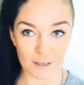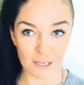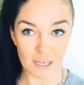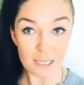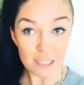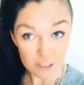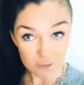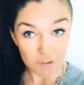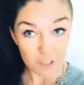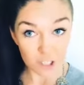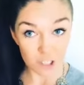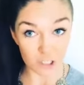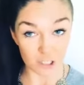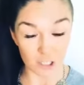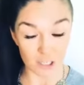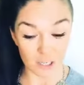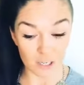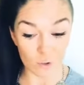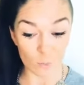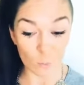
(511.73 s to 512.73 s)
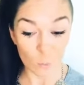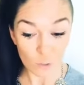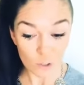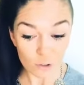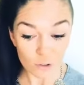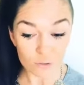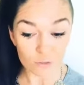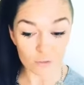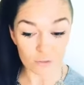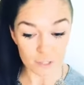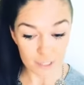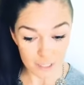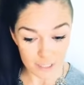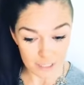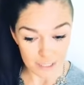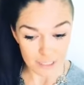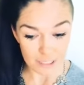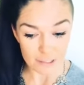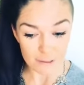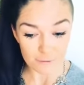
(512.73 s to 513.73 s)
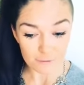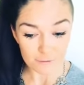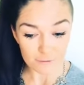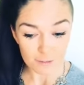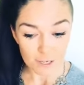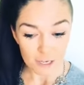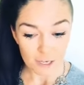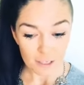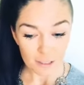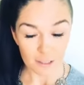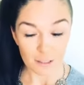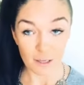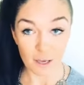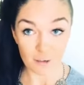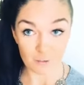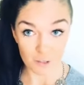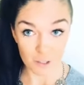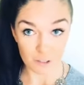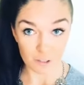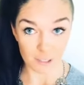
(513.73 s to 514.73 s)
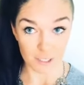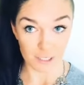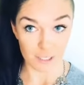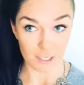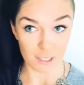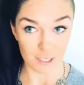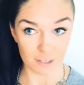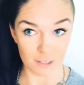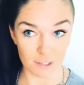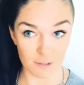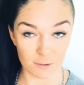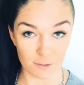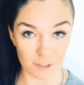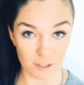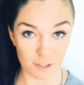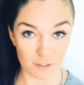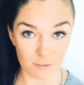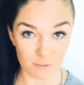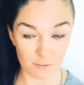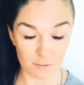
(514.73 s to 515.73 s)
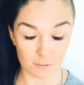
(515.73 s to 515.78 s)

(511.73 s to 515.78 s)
individually will receive. I've got a list here because I want to